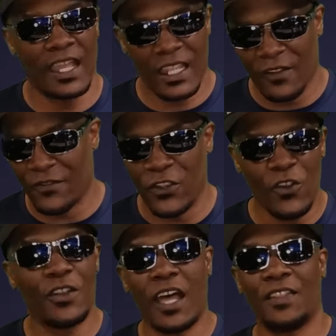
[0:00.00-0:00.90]
Like if
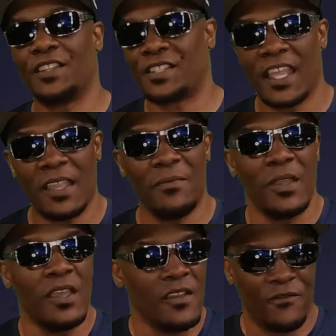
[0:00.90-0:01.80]
you're not the
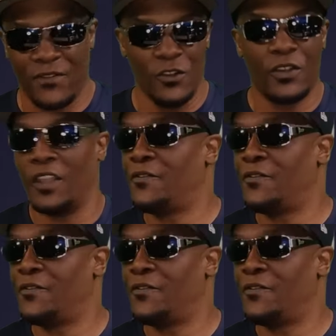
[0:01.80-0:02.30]
same, you know,